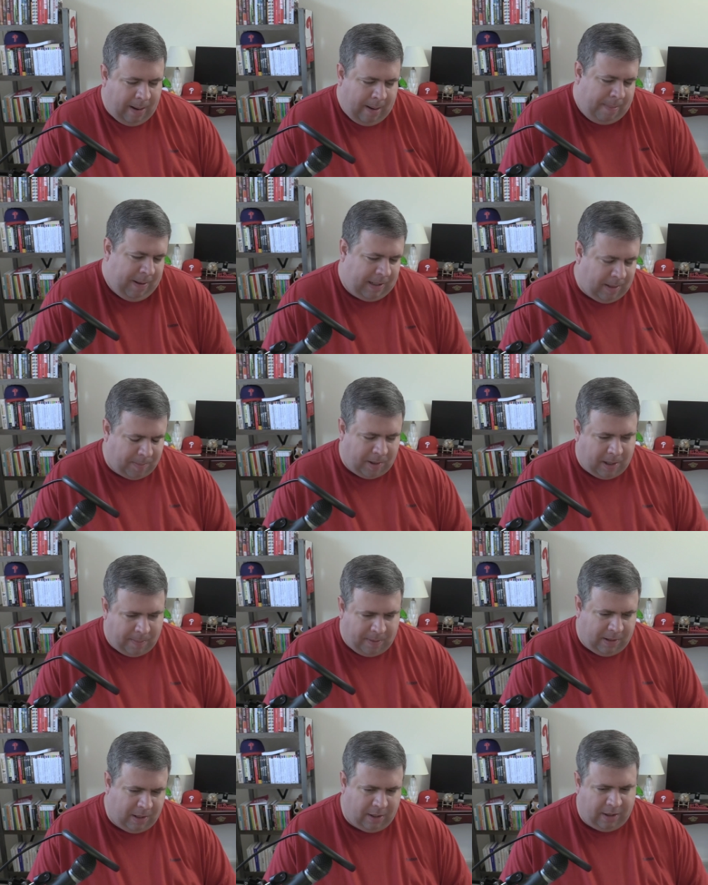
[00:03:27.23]
picked up a
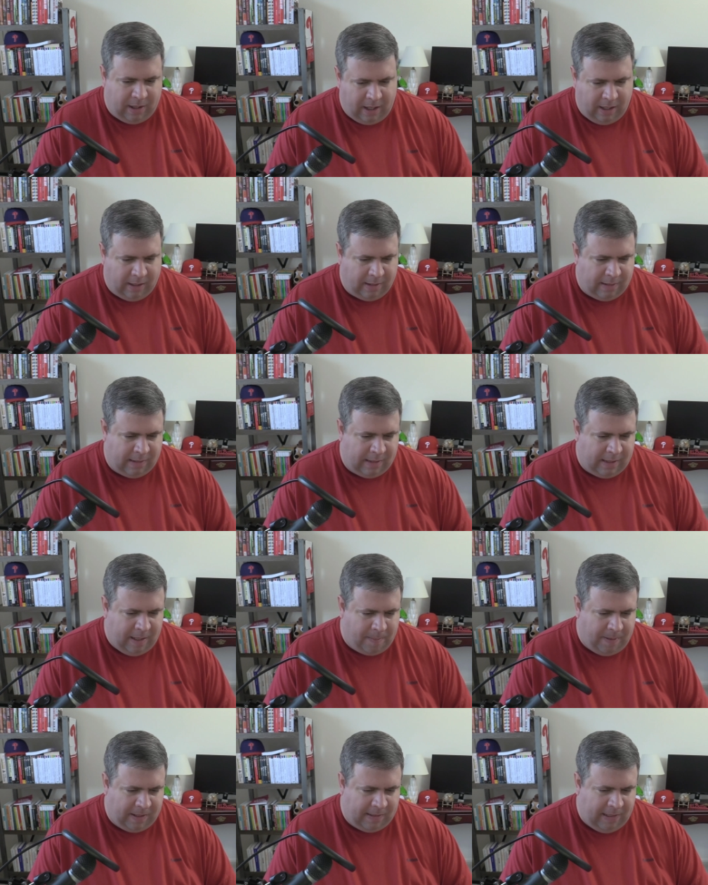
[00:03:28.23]
couple little things,
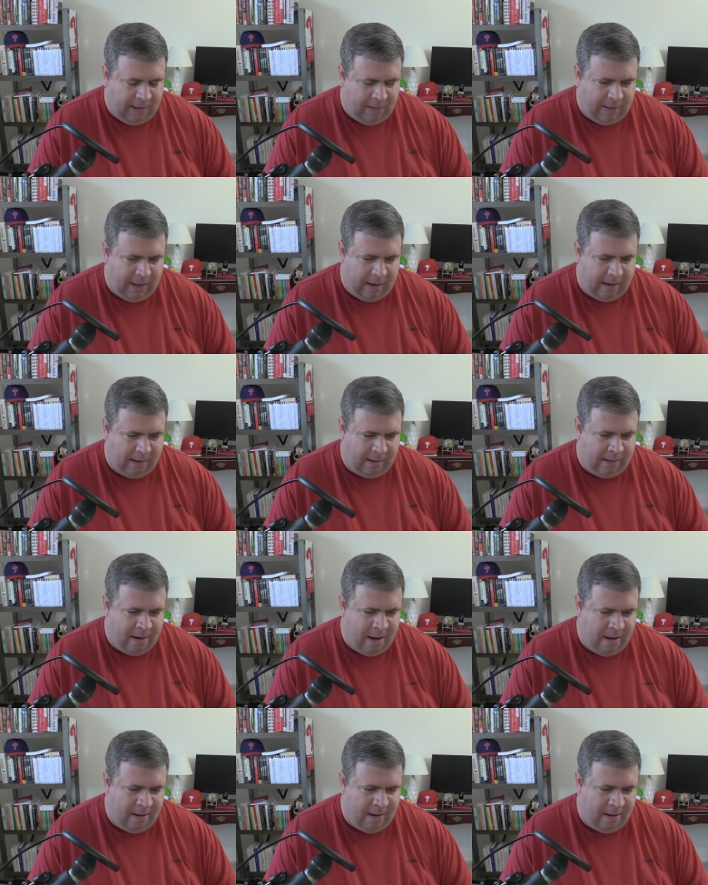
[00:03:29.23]
tidbits here and there.